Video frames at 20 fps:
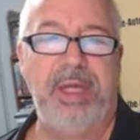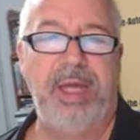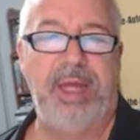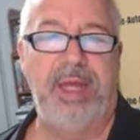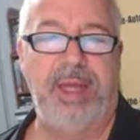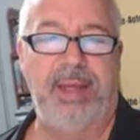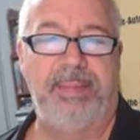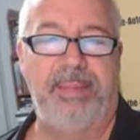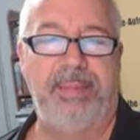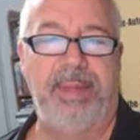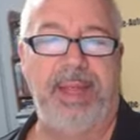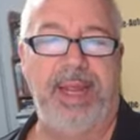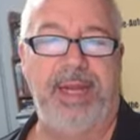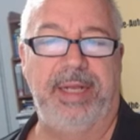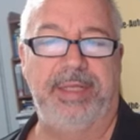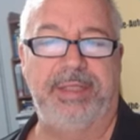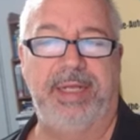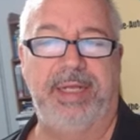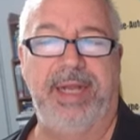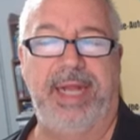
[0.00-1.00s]
Um, and
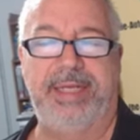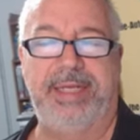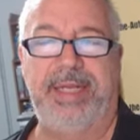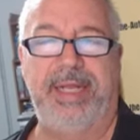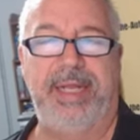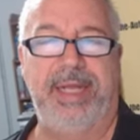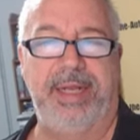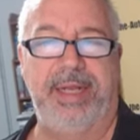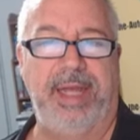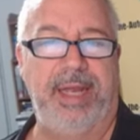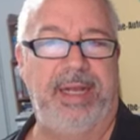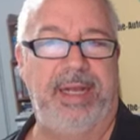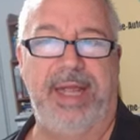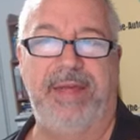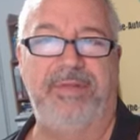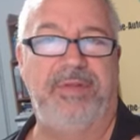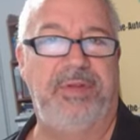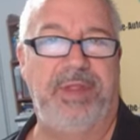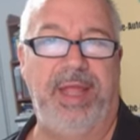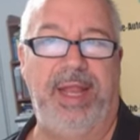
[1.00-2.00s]
it's connecting at a, at a
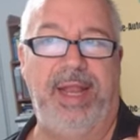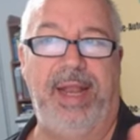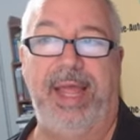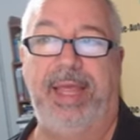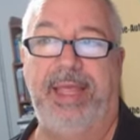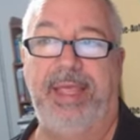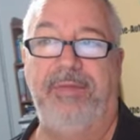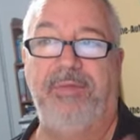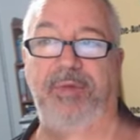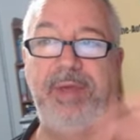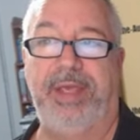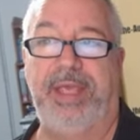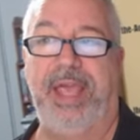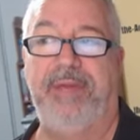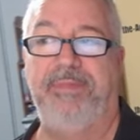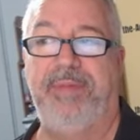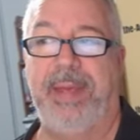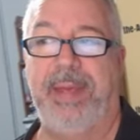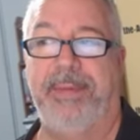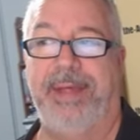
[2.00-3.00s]
level that, like, if we
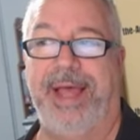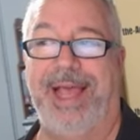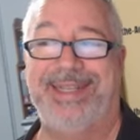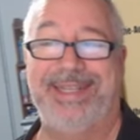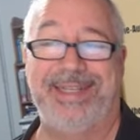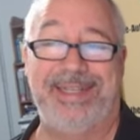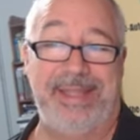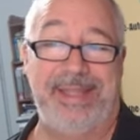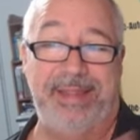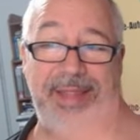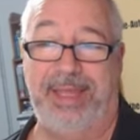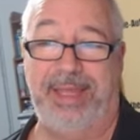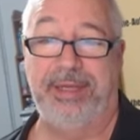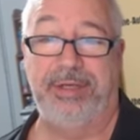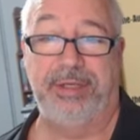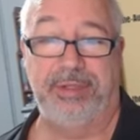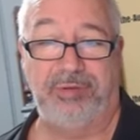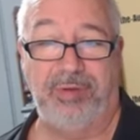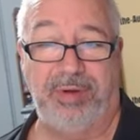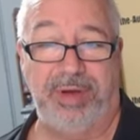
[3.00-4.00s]
gave people access that, they could
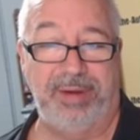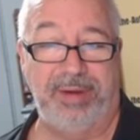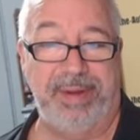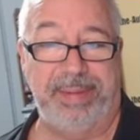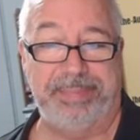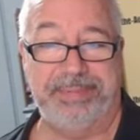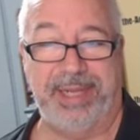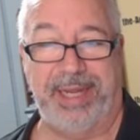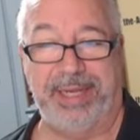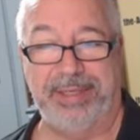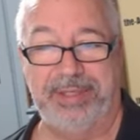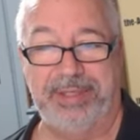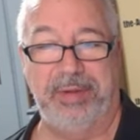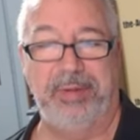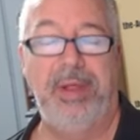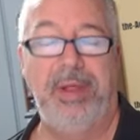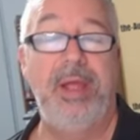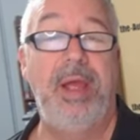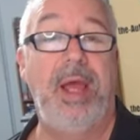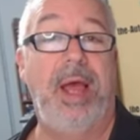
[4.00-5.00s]
destroy our website. So
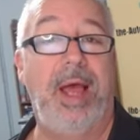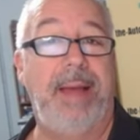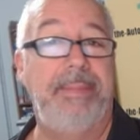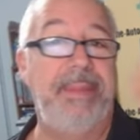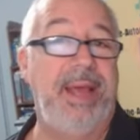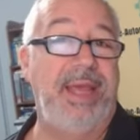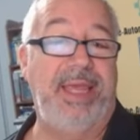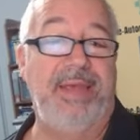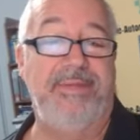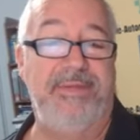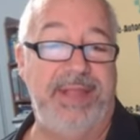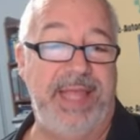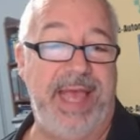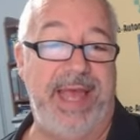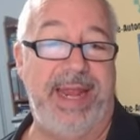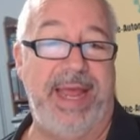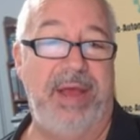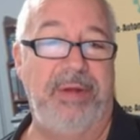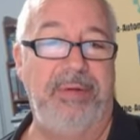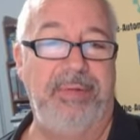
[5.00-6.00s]
I'm not giving
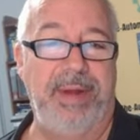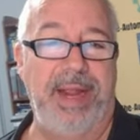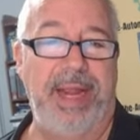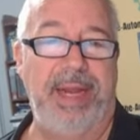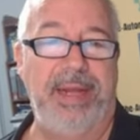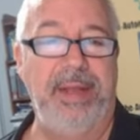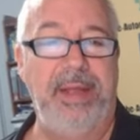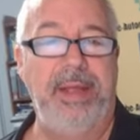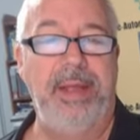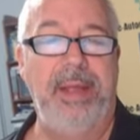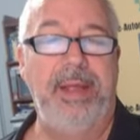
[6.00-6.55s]
that out, right?